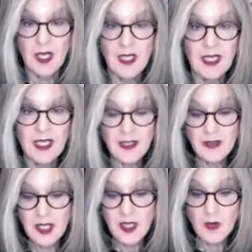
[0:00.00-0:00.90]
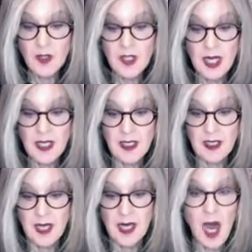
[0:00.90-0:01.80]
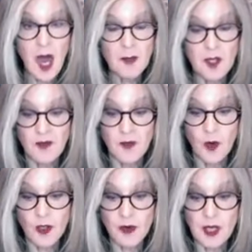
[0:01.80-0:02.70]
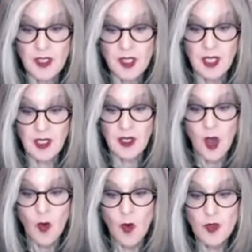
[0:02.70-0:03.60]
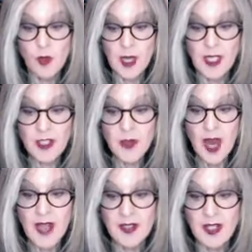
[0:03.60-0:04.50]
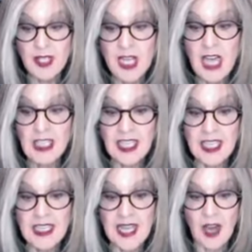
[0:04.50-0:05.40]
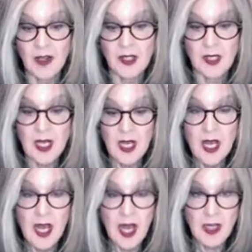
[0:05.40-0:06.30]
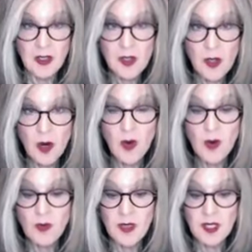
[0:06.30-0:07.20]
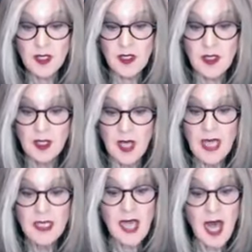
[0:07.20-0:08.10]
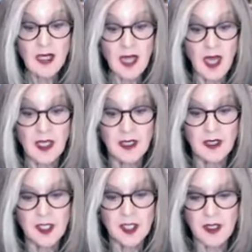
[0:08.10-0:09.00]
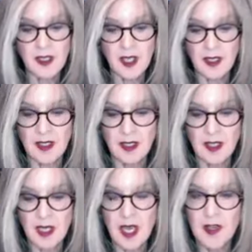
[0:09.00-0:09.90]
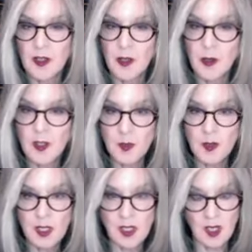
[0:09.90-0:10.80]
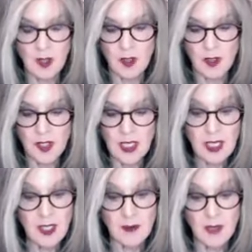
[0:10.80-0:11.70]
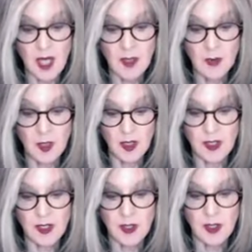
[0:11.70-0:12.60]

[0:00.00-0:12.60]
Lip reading: The evening was ending, and Oppie, four drinks in, was ready to ask the young lady out. And so, Miss Tatlock, she said, and the crisp syllables hit him like bullets.